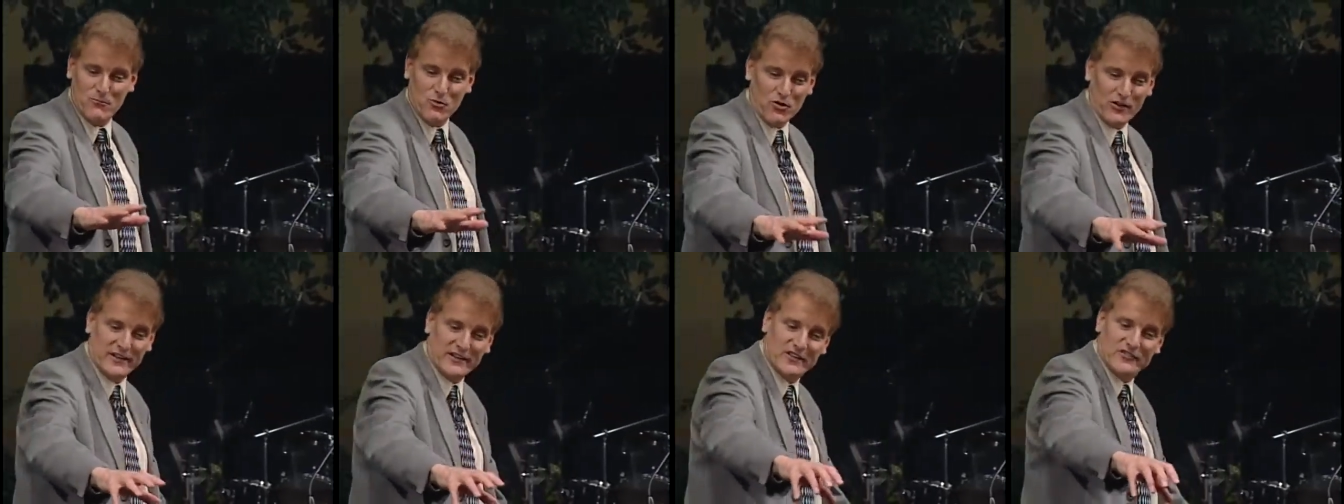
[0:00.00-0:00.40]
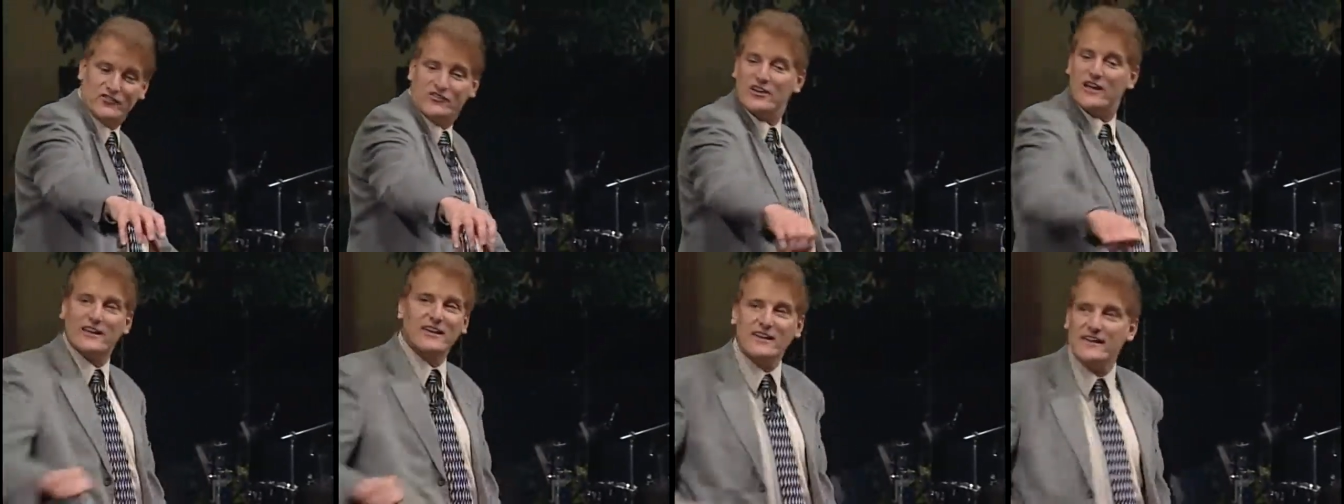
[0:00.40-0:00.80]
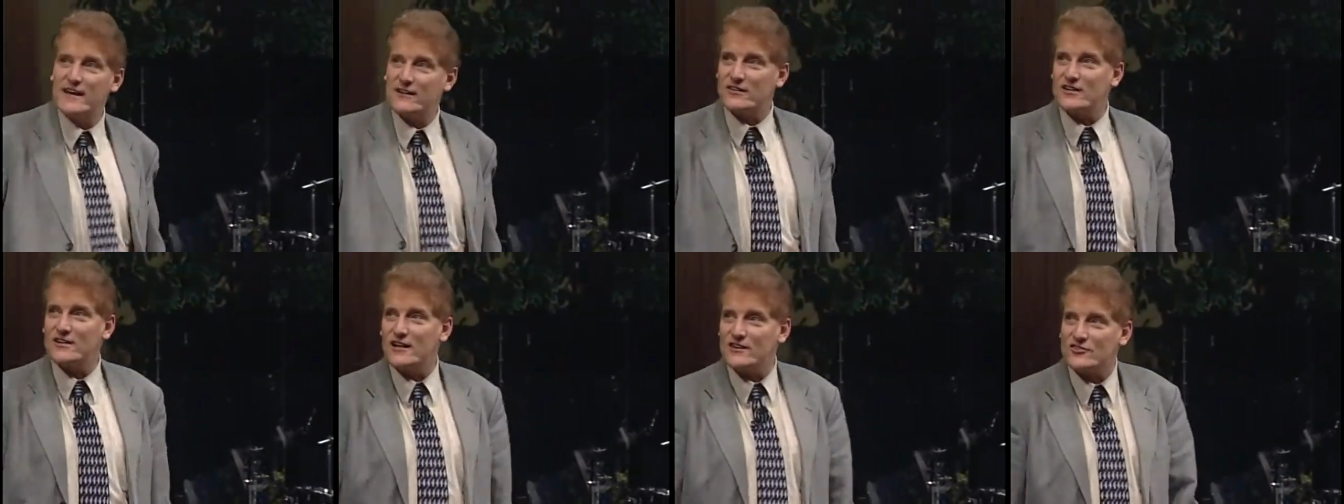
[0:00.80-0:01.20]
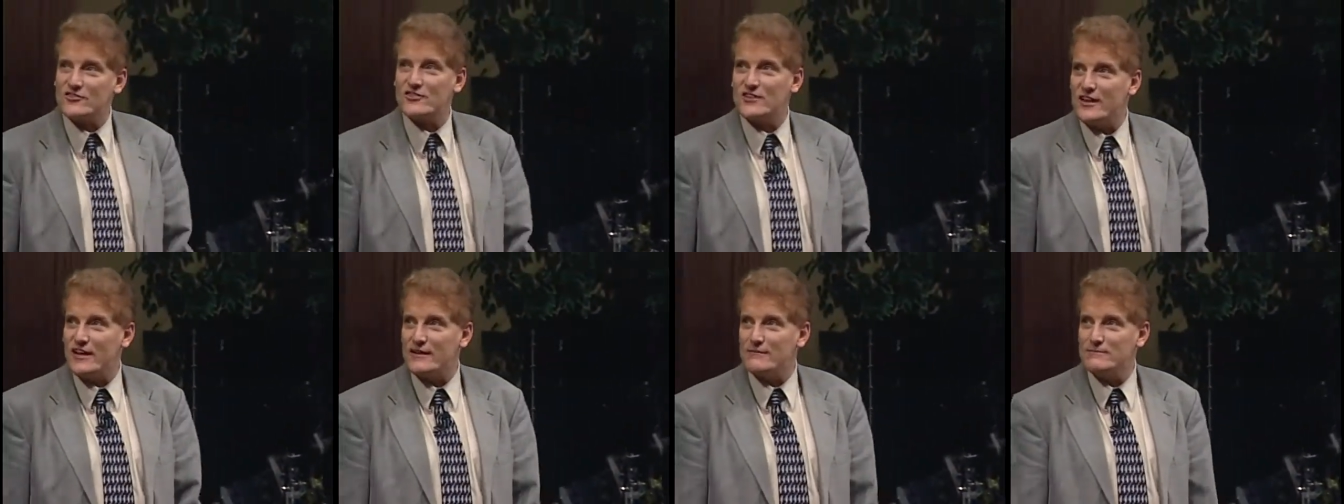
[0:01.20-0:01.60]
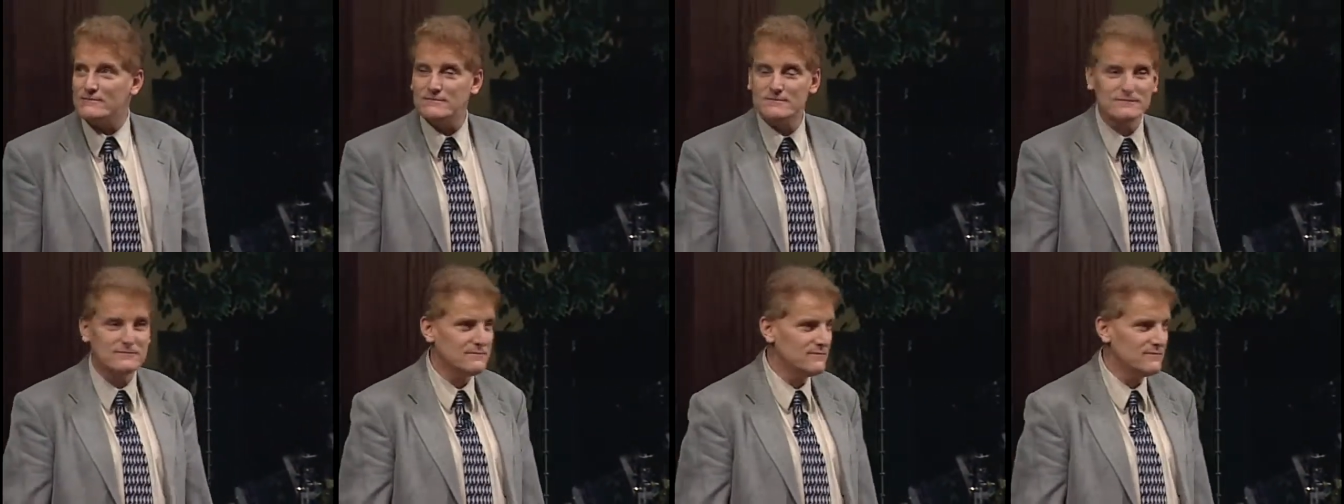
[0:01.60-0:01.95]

morning and checking out at lunchtime.